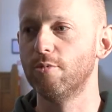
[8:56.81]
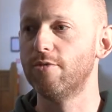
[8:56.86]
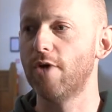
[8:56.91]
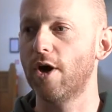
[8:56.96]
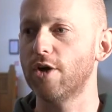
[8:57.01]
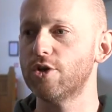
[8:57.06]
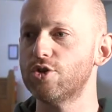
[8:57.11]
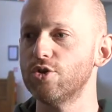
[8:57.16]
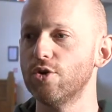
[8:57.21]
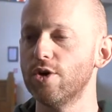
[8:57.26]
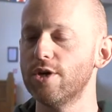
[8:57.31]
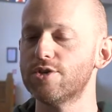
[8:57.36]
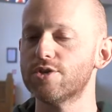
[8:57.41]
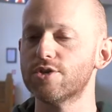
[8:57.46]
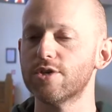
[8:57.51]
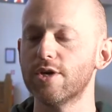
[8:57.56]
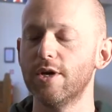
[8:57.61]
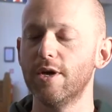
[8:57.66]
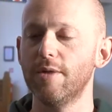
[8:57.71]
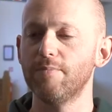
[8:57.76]
of our
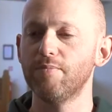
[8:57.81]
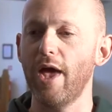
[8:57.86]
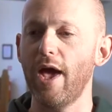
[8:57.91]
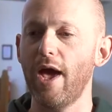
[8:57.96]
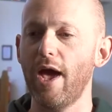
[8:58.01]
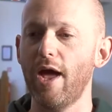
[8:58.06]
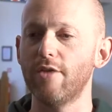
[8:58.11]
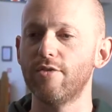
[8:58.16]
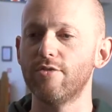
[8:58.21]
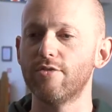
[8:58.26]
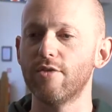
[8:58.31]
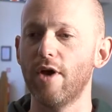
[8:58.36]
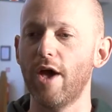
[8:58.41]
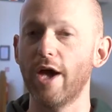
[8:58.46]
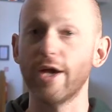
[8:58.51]
choice and